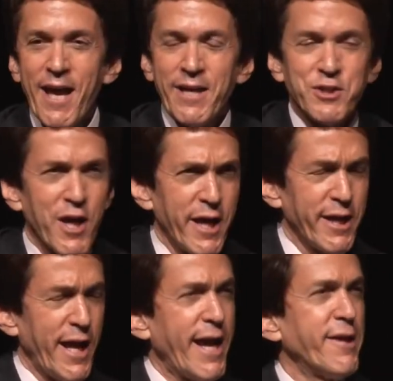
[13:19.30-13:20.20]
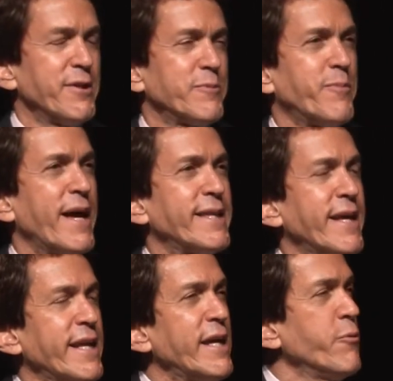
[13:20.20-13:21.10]
And John and I had this bet
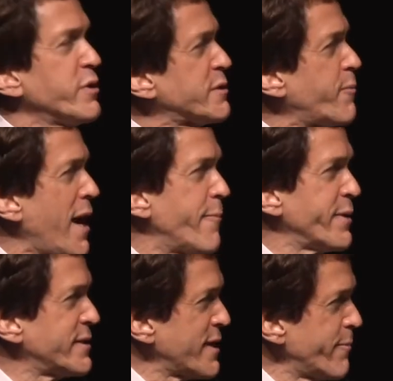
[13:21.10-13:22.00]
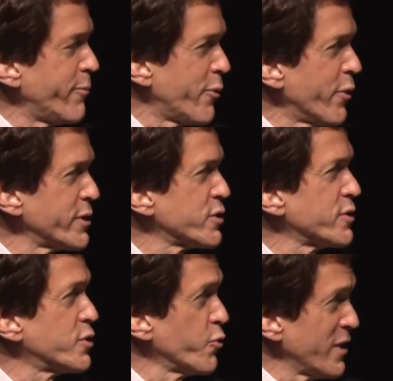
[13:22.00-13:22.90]
that he would spot me 10 points
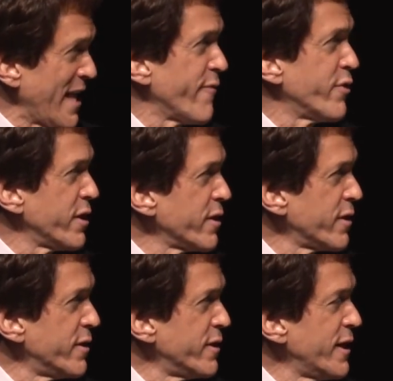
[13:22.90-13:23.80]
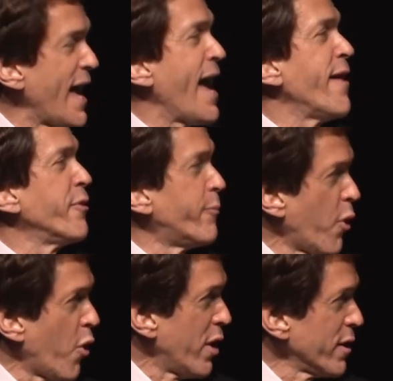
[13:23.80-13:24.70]
to 11 and the ball.